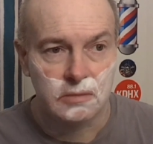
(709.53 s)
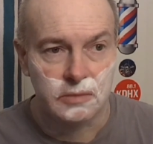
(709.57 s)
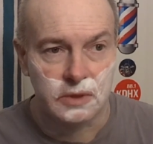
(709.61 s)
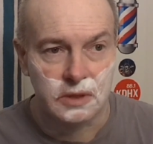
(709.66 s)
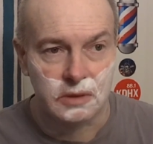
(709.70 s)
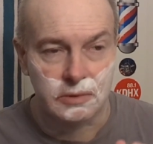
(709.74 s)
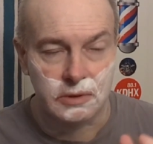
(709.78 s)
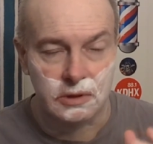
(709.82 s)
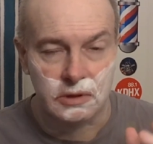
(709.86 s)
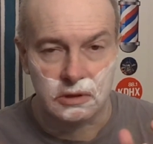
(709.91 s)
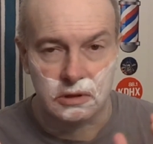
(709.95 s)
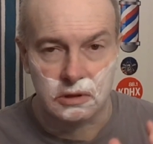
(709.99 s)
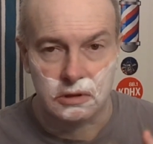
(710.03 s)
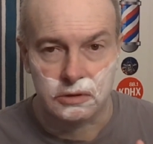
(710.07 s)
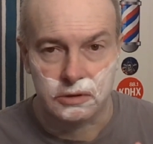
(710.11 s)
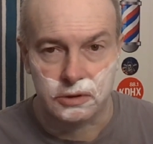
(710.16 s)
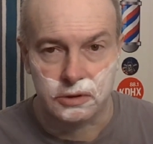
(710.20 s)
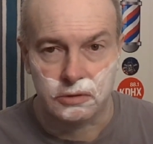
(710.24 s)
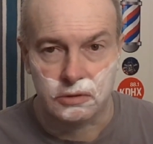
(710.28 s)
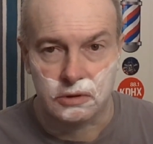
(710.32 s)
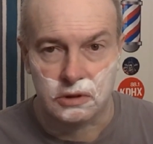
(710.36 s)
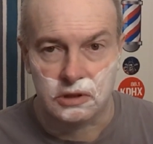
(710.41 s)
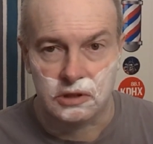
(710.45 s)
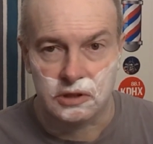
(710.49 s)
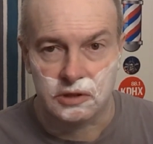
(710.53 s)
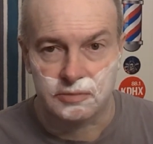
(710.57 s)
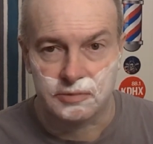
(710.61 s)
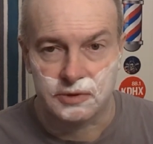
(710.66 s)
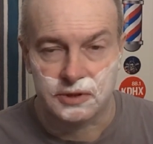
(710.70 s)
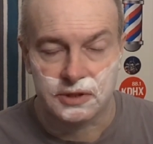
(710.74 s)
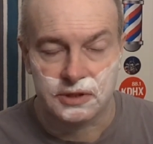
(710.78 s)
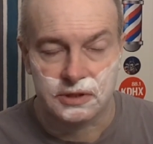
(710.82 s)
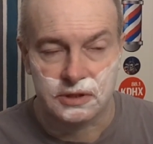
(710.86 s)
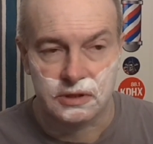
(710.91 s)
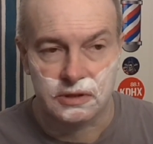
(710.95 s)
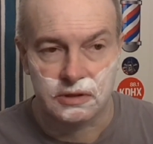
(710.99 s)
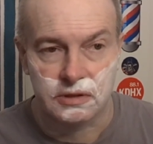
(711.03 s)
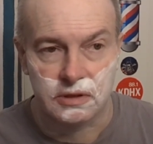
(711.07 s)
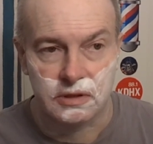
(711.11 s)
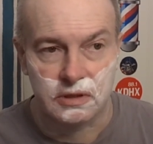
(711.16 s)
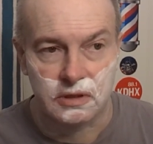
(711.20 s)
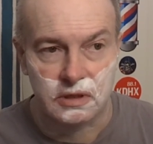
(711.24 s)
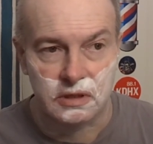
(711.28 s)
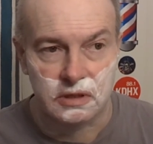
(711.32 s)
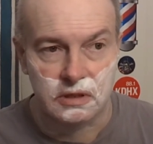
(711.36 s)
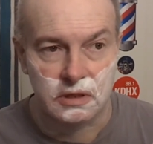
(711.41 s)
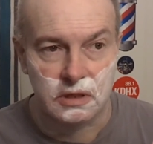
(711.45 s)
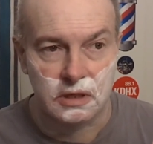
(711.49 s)
Maybe a little eucalyptus in
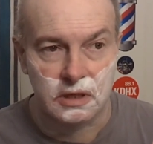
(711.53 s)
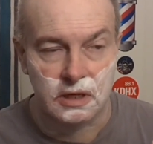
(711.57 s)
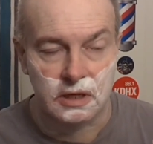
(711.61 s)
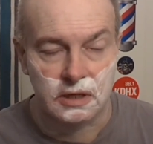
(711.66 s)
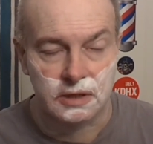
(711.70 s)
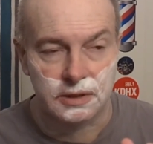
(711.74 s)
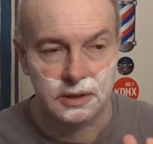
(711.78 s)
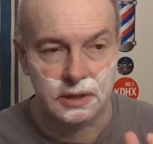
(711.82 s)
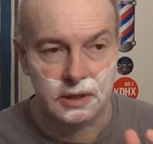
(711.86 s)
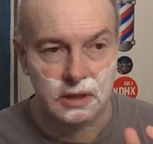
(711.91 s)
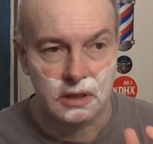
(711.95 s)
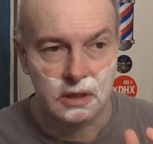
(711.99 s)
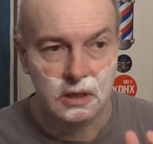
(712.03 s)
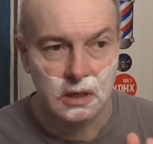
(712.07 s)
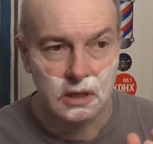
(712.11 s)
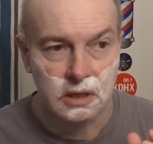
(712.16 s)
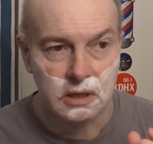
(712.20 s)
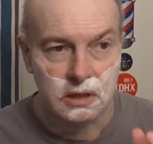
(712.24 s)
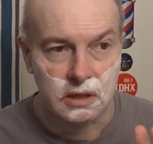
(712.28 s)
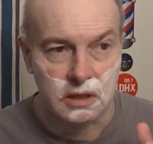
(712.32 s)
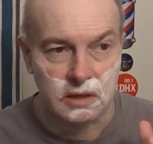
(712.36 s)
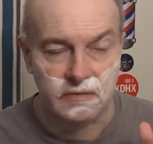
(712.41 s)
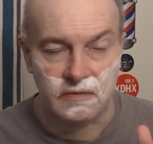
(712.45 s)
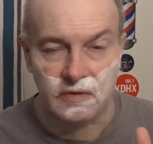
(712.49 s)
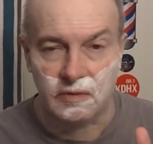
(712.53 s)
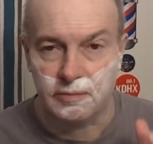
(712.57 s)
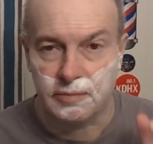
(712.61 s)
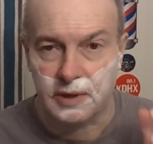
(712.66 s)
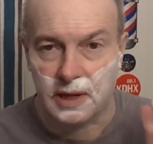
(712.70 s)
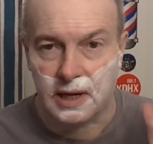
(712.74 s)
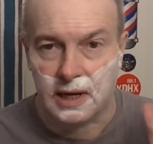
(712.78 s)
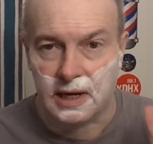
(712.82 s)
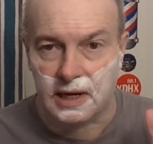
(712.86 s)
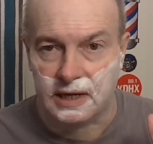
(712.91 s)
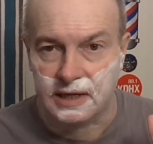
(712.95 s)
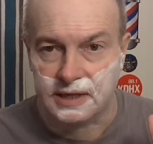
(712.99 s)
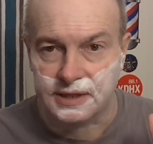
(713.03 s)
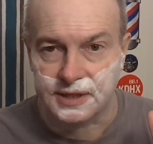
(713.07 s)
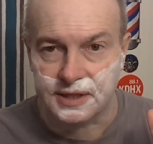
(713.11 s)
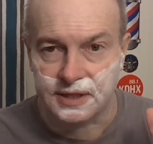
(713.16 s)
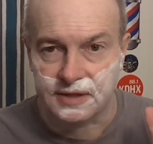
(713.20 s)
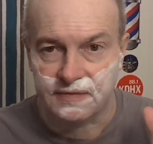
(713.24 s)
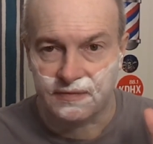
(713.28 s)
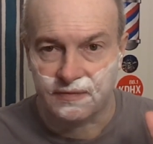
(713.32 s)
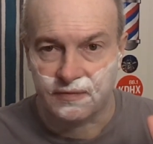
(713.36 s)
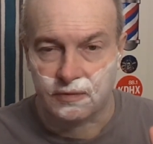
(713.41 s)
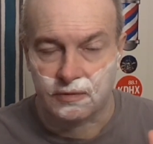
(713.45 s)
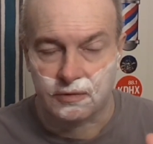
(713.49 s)
there, and kind of a
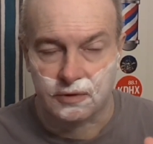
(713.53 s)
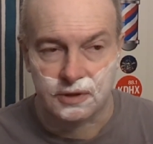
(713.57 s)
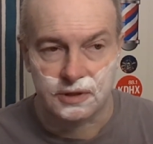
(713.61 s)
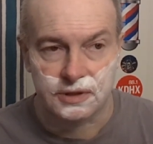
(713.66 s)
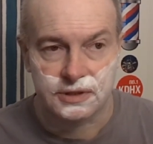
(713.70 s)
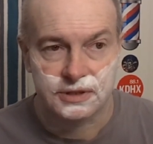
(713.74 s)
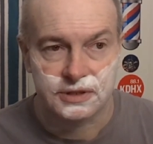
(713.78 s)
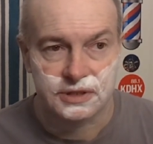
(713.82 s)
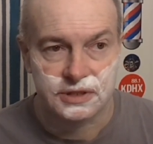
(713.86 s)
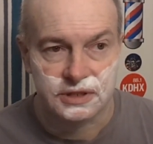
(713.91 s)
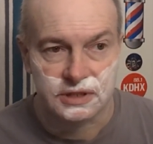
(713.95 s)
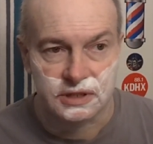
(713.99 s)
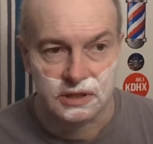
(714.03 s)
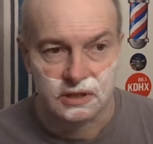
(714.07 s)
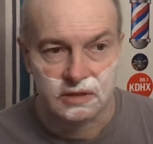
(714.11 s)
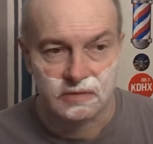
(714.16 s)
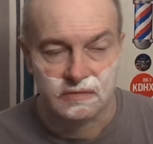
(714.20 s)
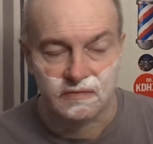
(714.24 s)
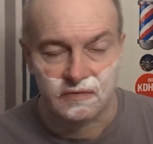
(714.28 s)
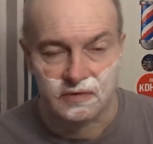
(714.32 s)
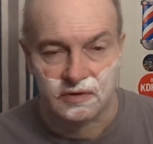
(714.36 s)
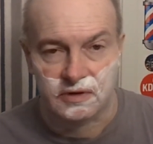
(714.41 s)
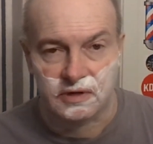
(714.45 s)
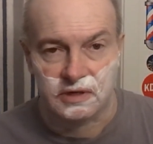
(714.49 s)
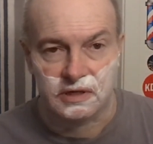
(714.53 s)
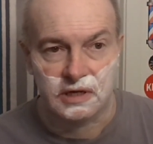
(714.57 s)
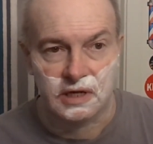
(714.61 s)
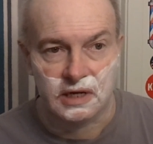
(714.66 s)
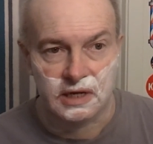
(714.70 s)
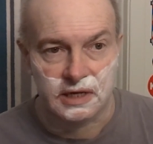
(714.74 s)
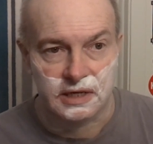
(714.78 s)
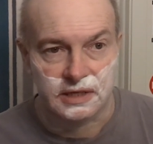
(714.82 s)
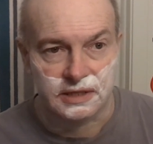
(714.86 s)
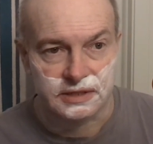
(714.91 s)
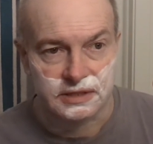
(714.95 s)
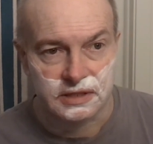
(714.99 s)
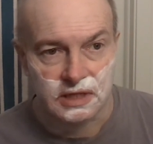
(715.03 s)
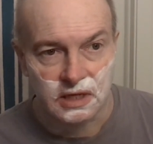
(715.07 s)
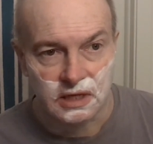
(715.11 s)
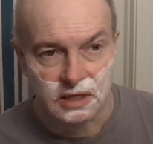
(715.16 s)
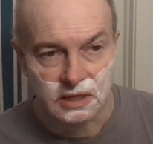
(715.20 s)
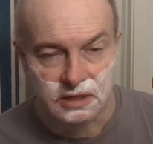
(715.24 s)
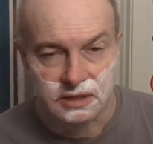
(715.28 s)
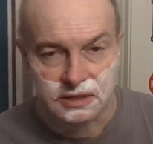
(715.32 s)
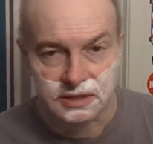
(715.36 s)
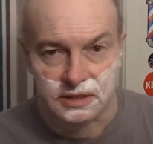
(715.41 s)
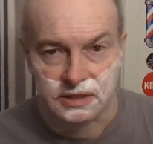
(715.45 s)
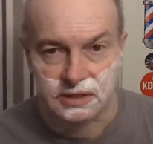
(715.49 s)
piney forest scent, very nice.
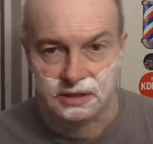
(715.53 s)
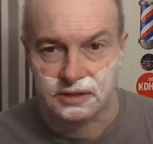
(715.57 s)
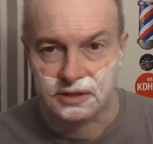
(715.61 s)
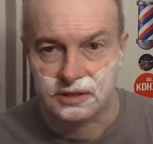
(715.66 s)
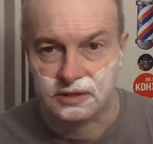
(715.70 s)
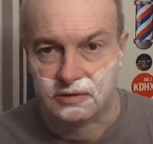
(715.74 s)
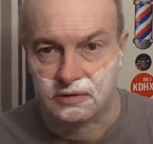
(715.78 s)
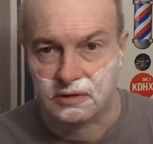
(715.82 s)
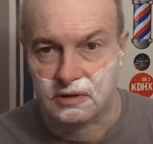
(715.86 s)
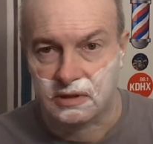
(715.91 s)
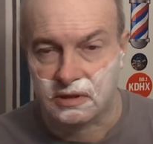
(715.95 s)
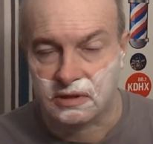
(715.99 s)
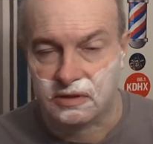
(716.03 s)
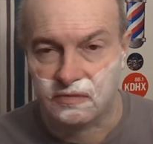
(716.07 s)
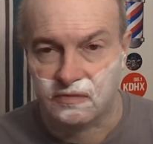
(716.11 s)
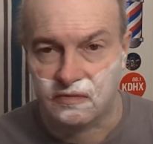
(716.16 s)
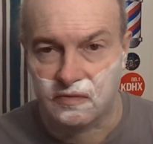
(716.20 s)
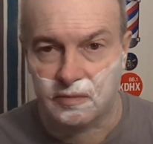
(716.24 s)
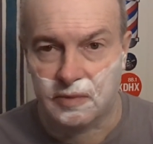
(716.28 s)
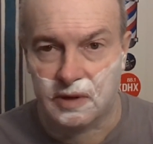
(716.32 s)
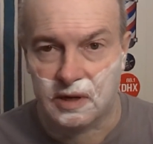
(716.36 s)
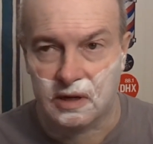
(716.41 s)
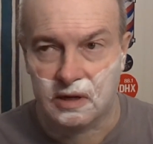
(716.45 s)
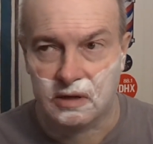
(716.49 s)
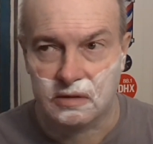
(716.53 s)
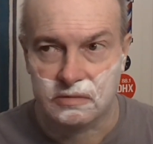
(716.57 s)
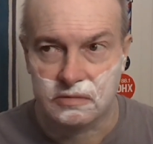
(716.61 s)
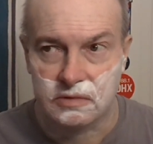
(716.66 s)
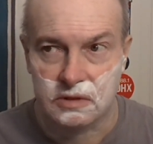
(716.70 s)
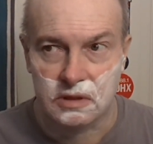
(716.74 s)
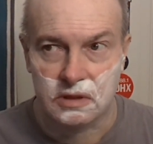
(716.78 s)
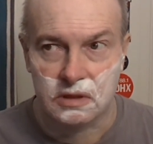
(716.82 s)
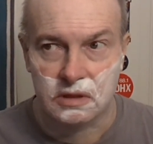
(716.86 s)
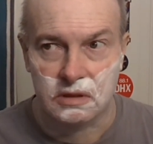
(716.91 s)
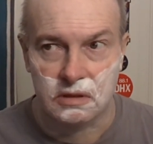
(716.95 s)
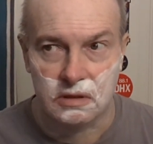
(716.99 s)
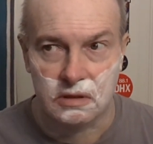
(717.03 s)
Scent strength of about